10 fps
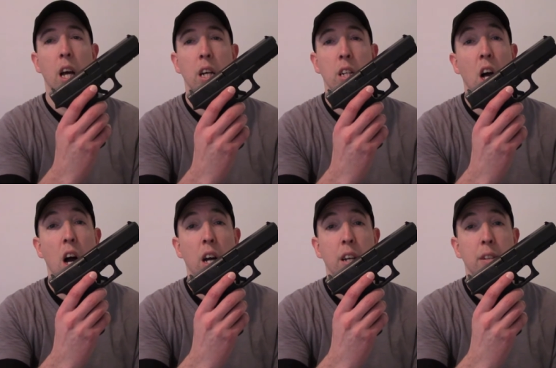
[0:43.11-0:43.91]

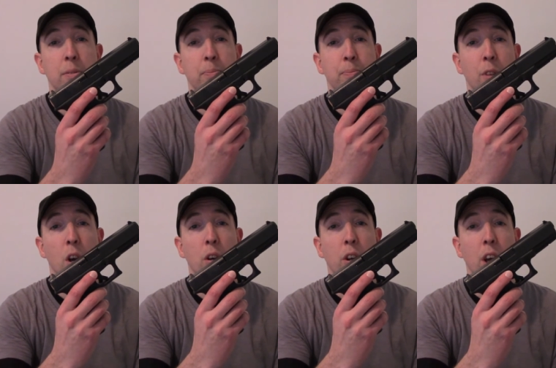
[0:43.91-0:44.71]
Glock.
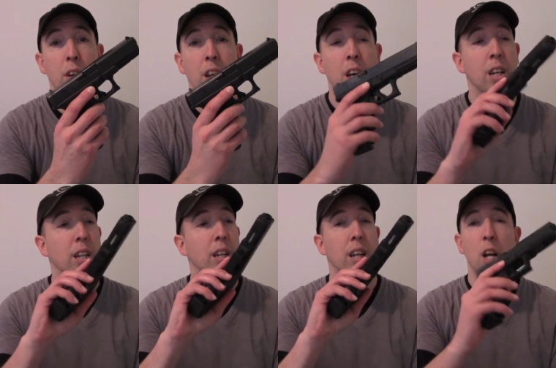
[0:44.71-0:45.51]
Okay?
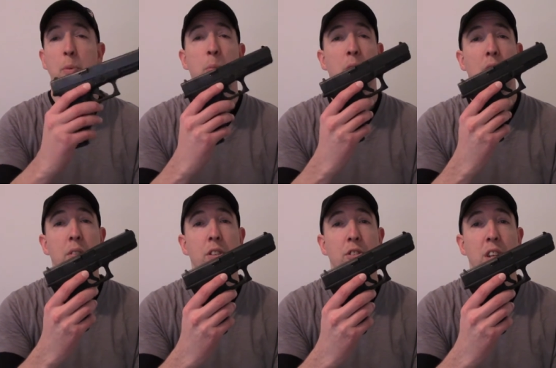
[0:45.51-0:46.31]
A lot of people love
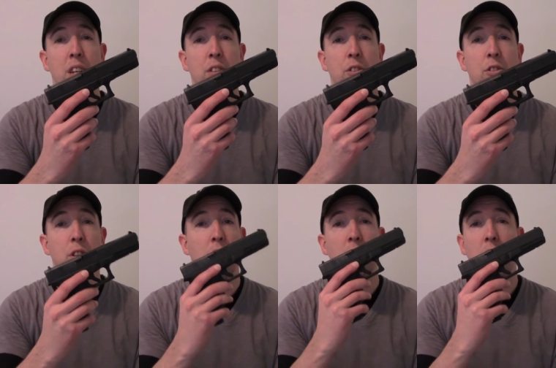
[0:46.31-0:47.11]
these things.
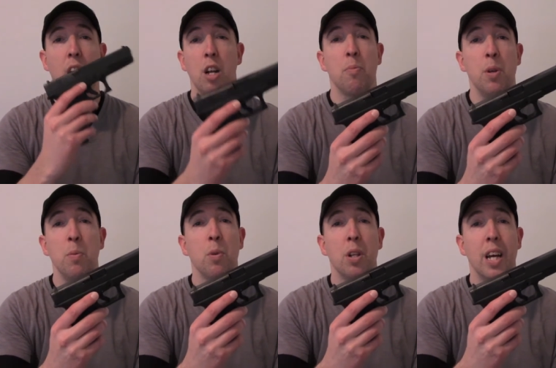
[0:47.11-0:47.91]
A lot of
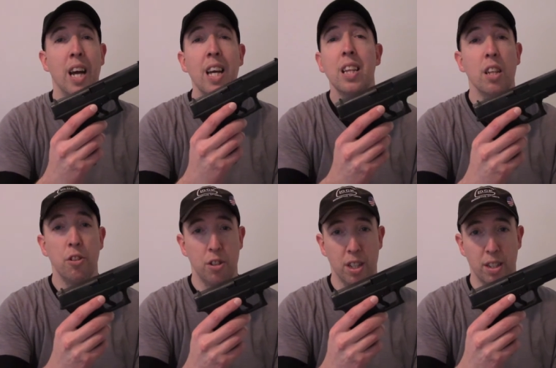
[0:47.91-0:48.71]
people hate
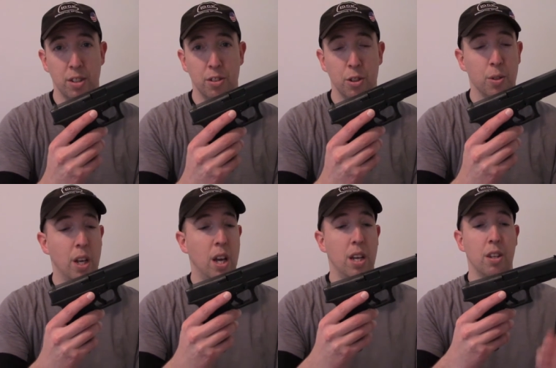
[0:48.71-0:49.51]
these things.
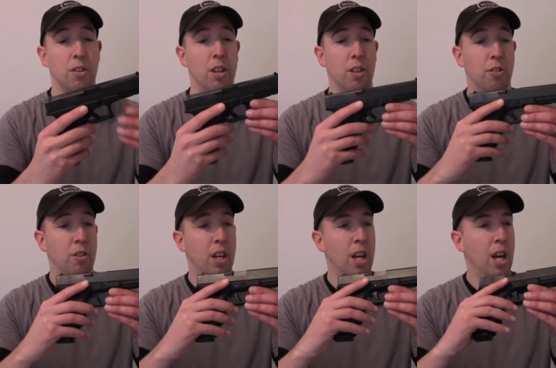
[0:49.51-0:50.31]
Okay? it's
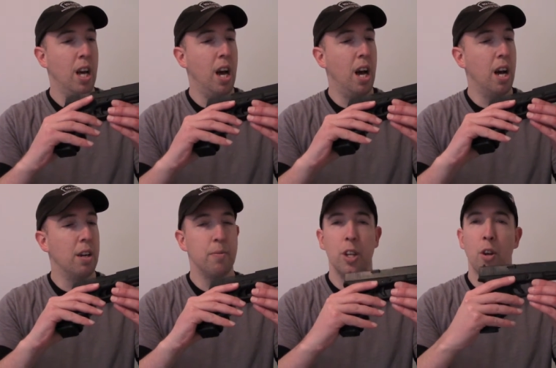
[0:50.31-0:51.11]
it's
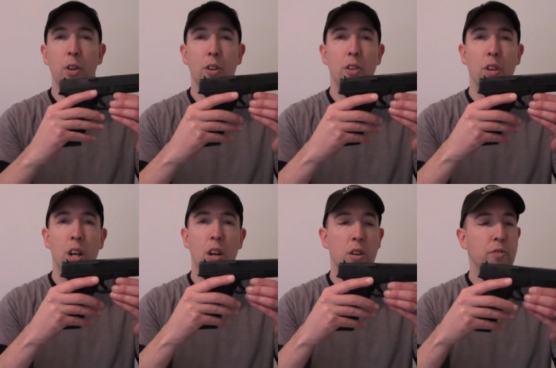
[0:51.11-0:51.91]
uh, you know, it, it's kind
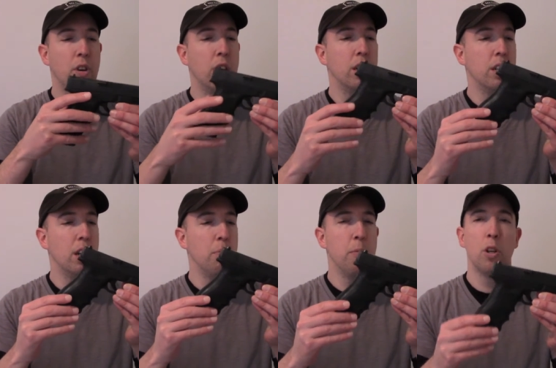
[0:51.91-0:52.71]
of hard to find
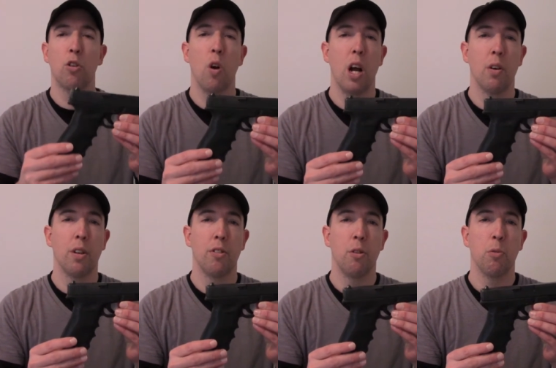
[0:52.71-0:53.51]
a, a, middle ground.
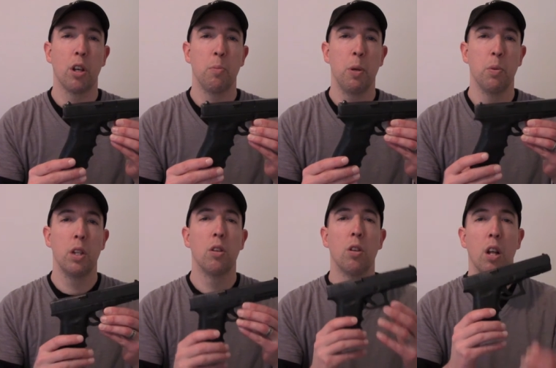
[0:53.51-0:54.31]
It seems like people
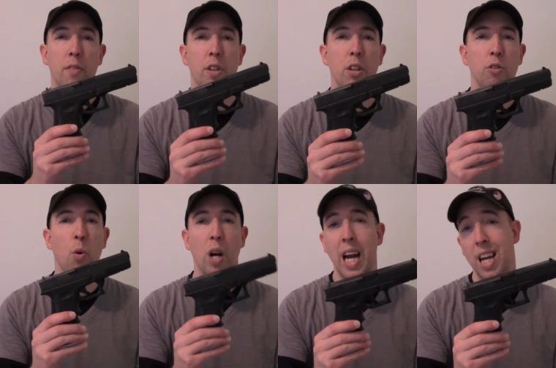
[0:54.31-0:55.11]
either love these
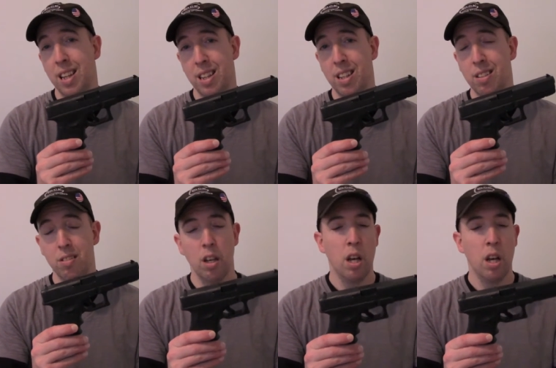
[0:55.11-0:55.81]
or hate these.